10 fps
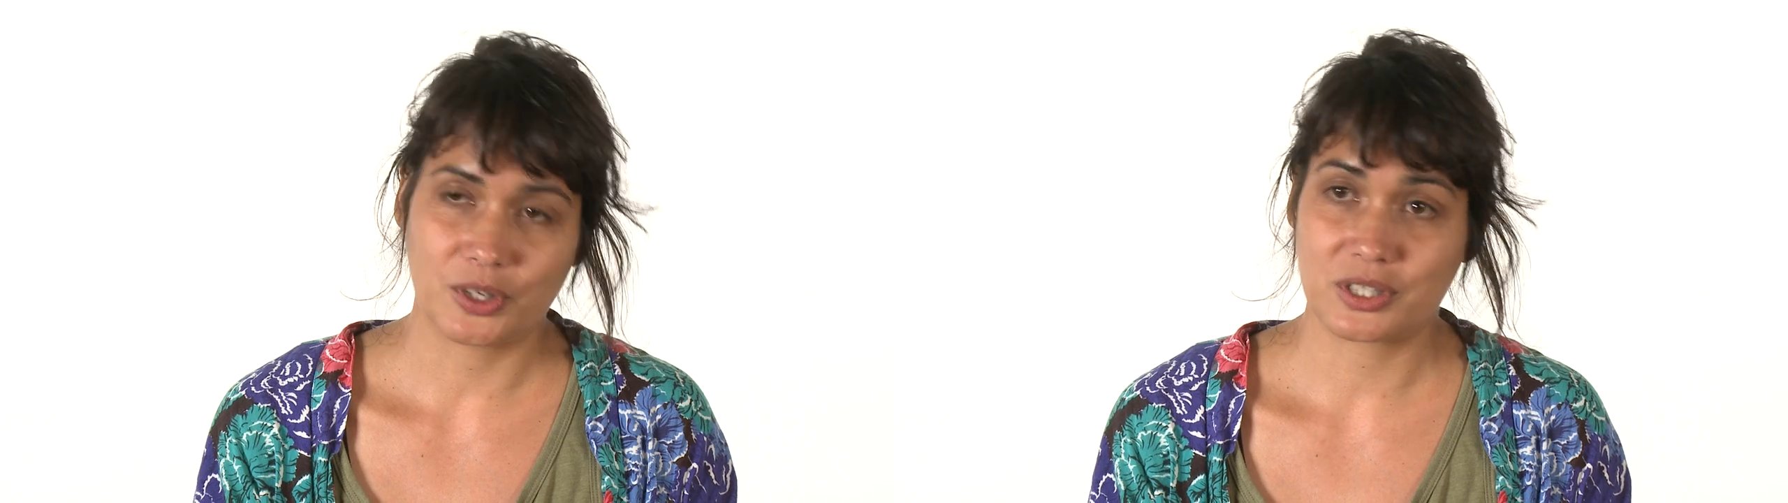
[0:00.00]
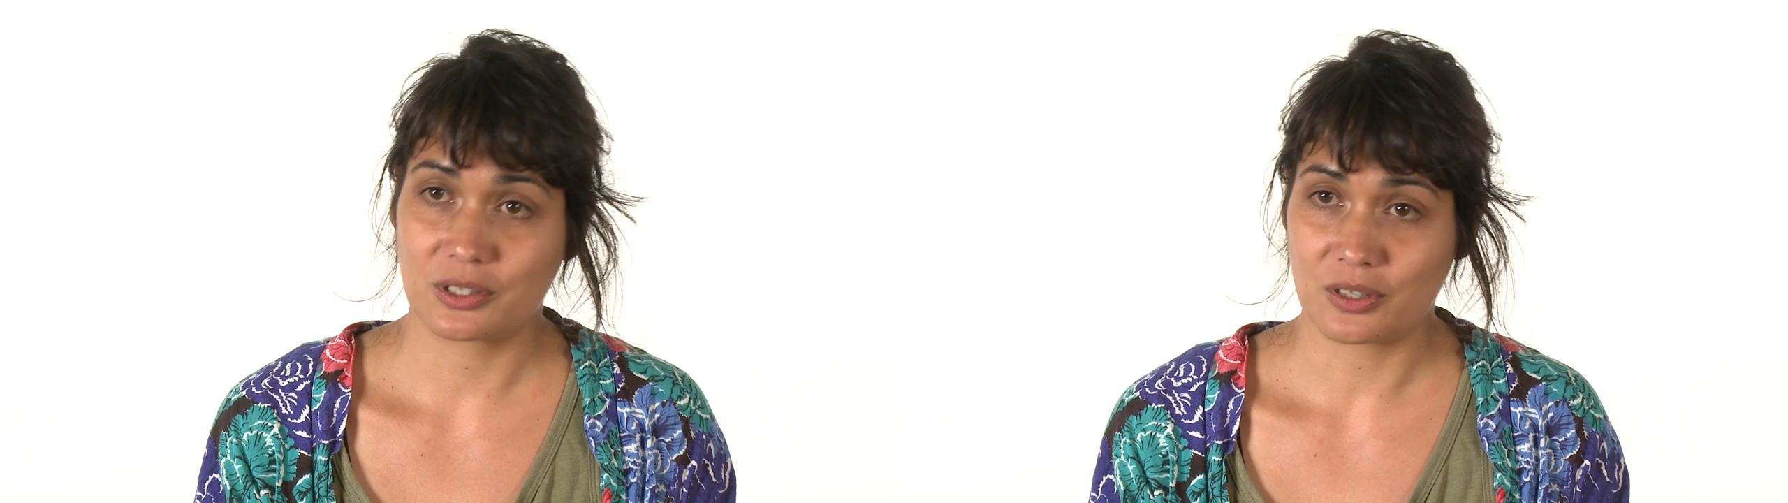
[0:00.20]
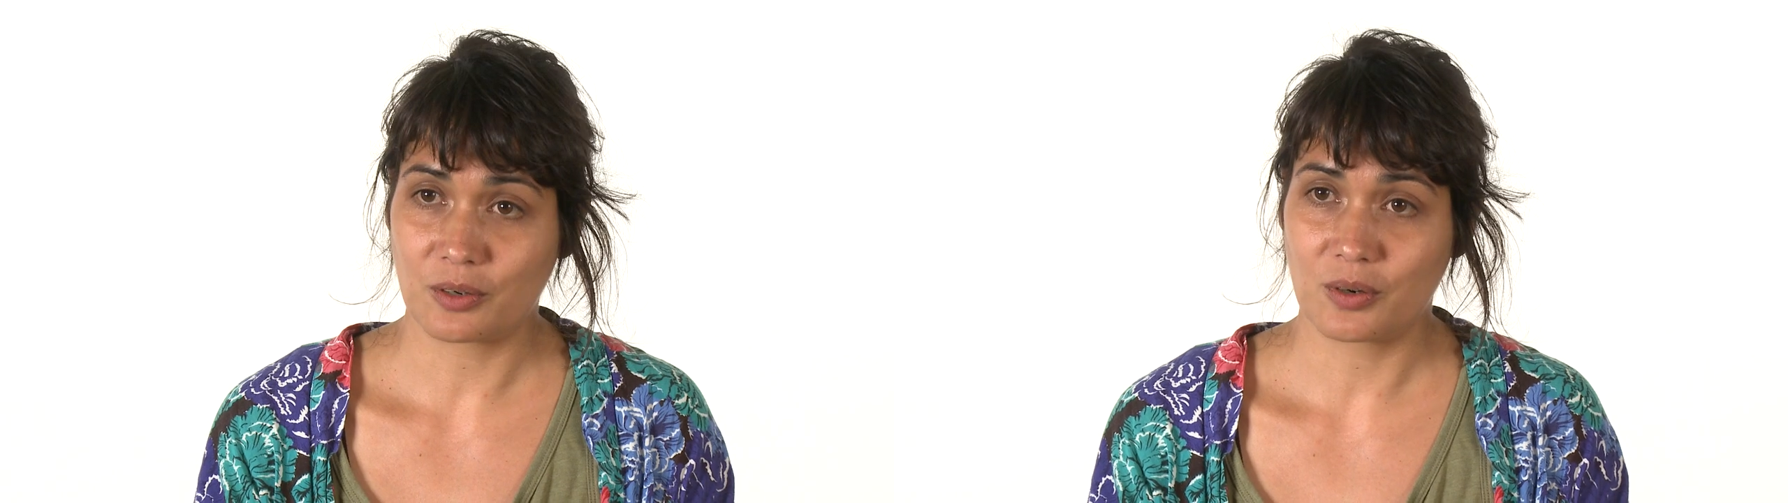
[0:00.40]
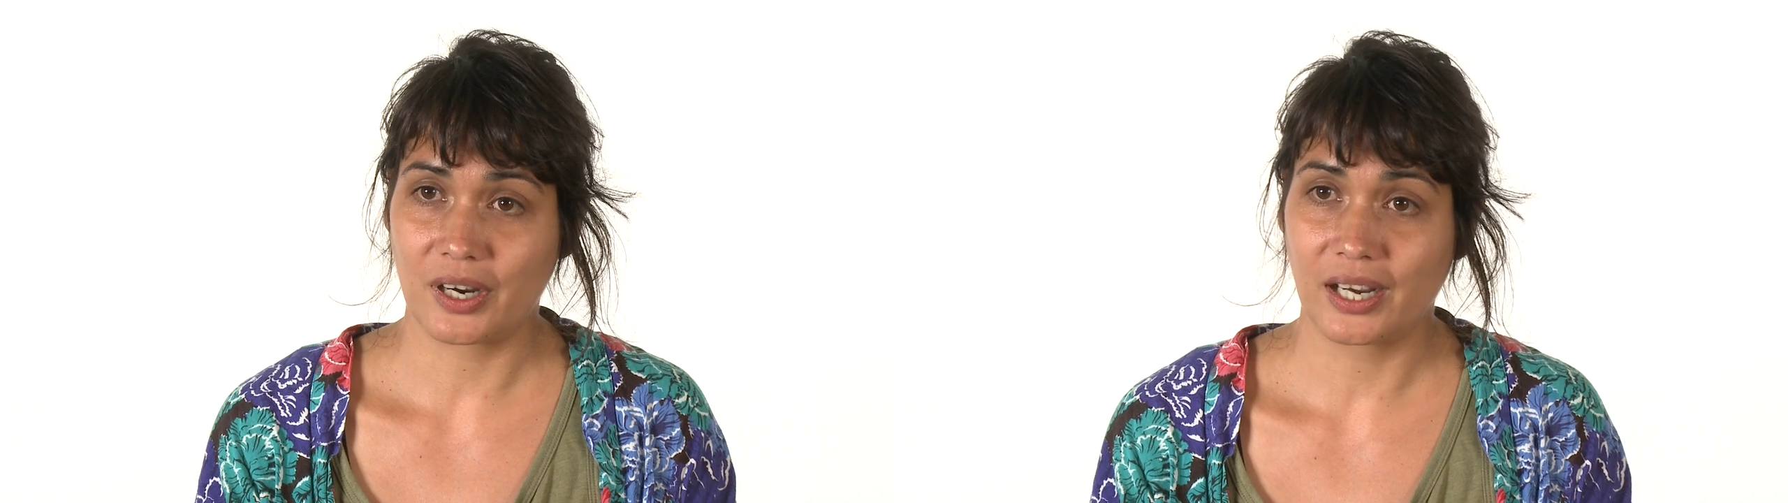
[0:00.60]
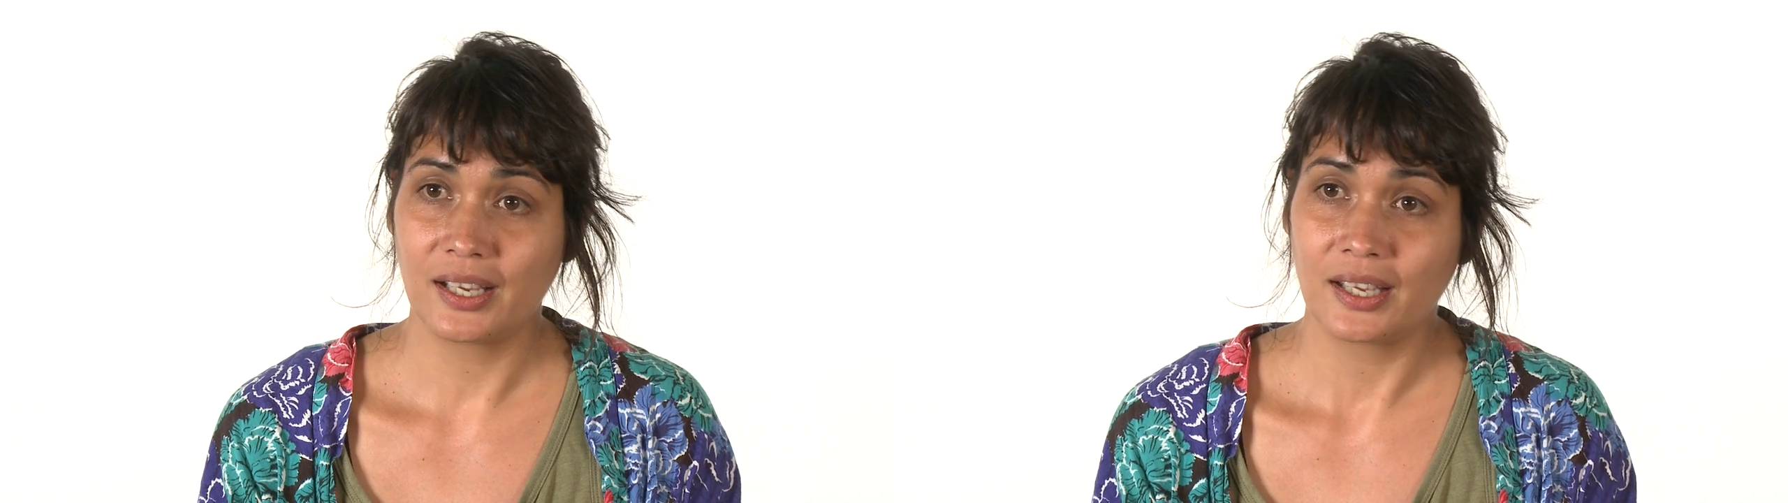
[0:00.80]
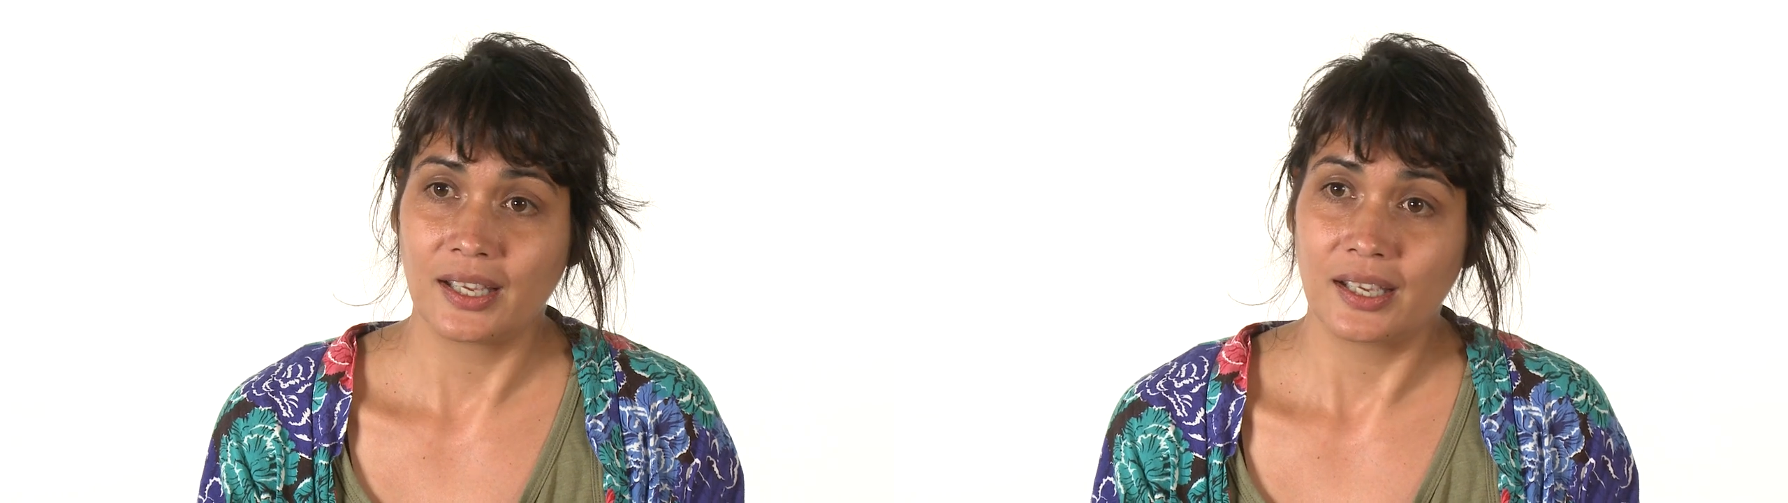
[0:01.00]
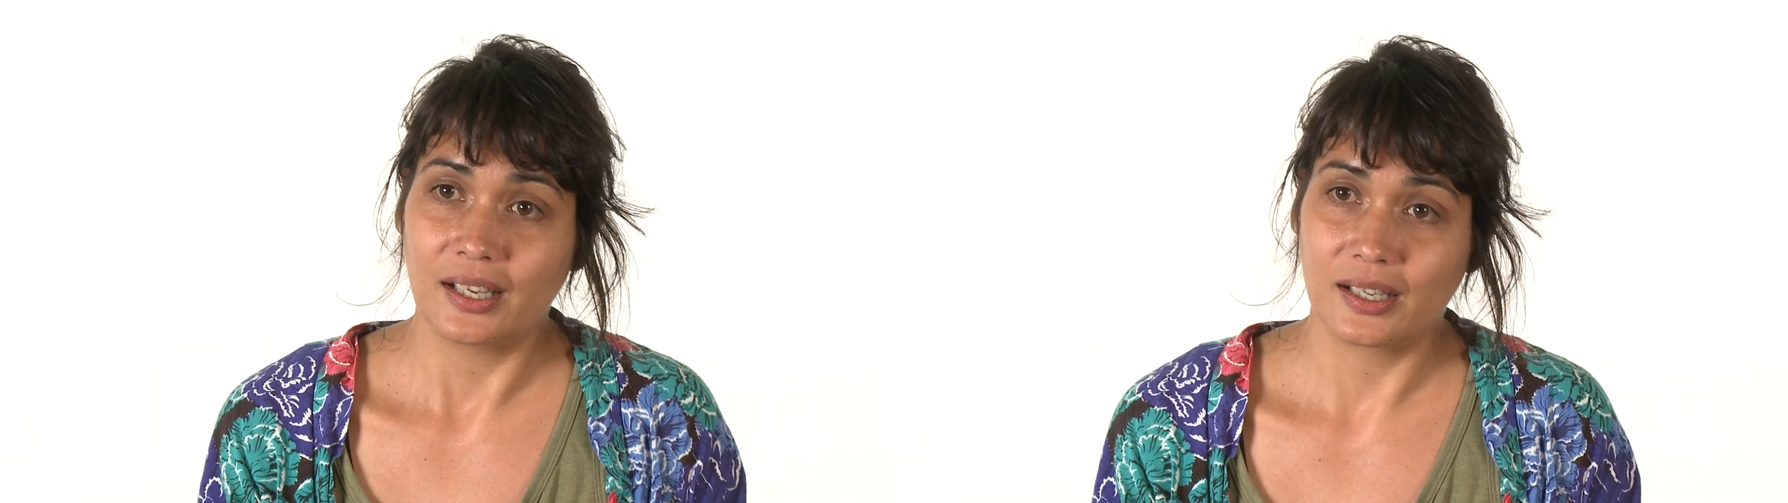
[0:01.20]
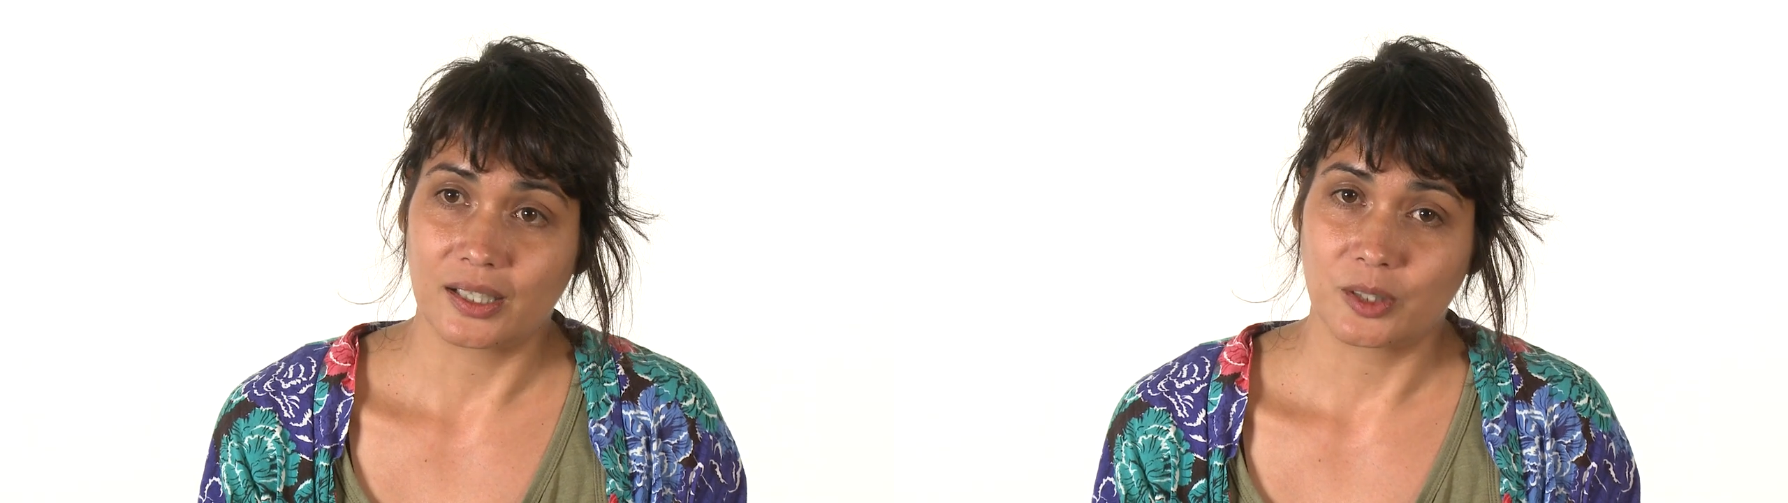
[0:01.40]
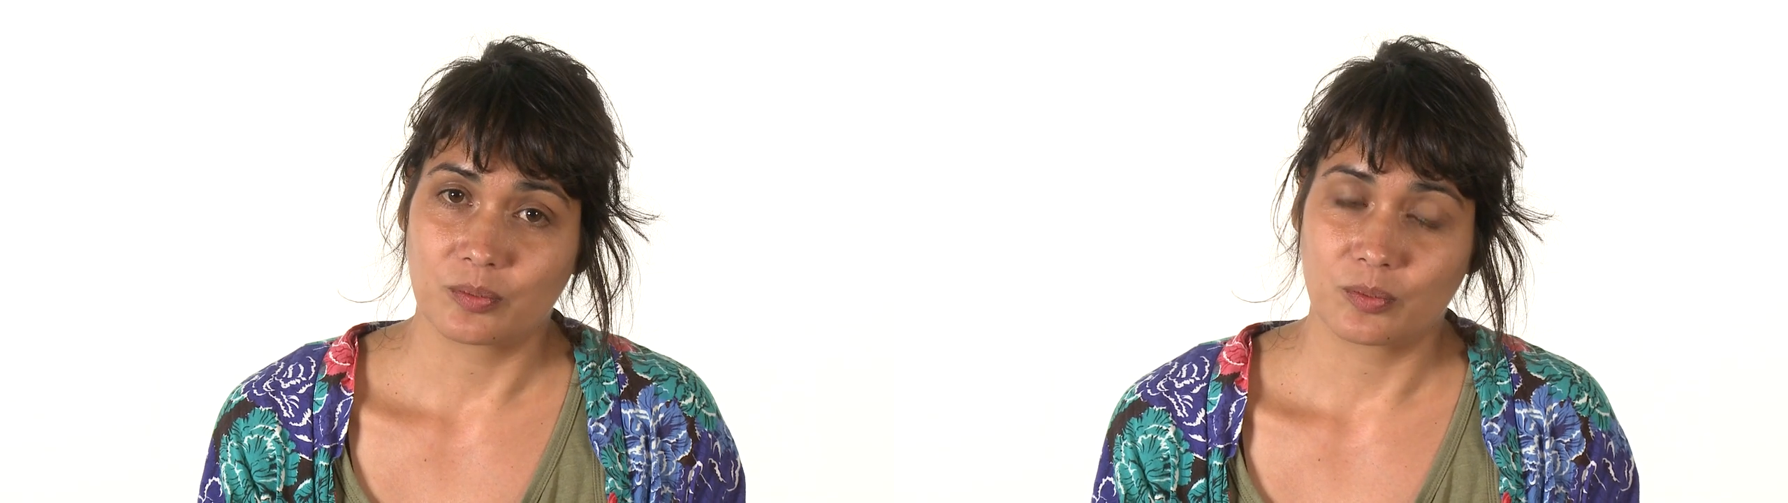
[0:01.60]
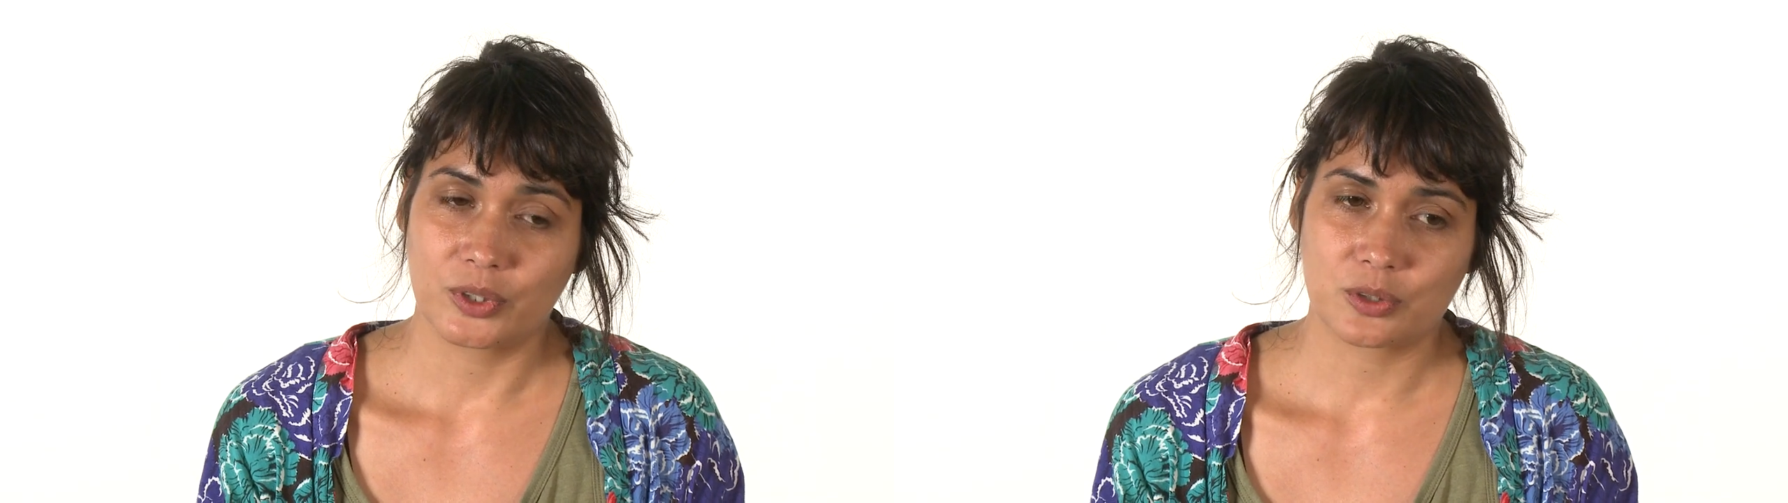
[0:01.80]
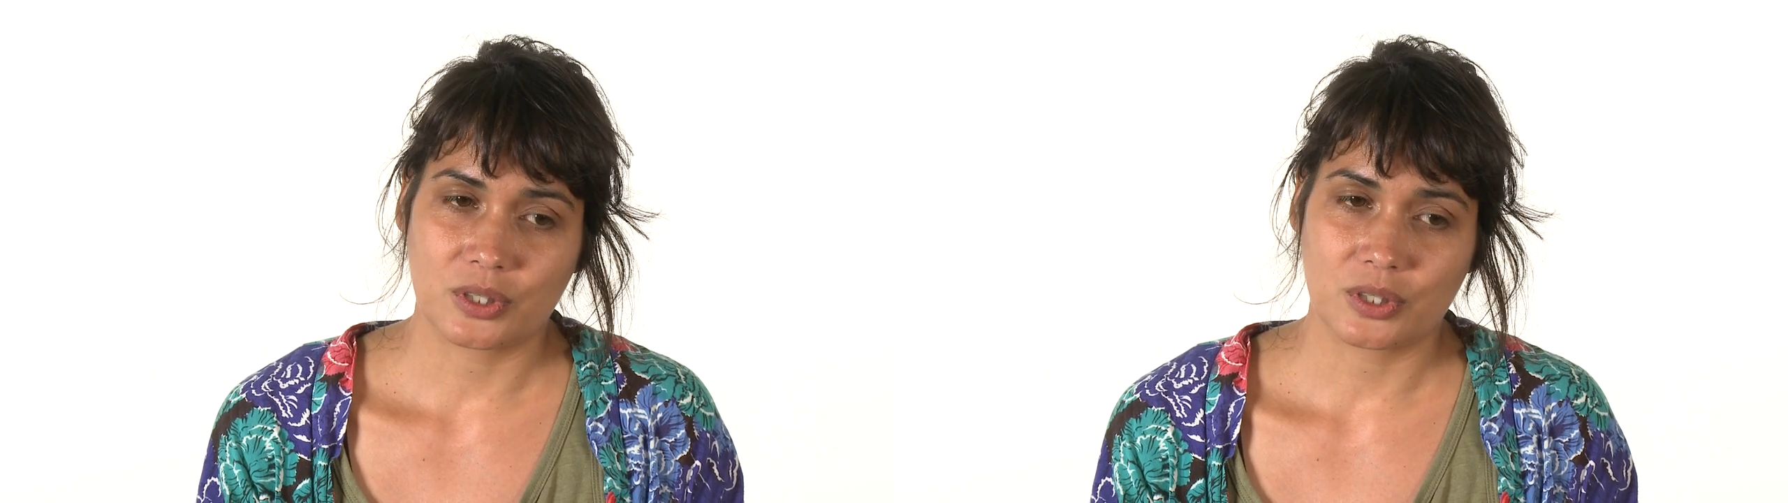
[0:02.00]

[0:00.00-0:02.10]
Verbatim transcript: course, the drug war. which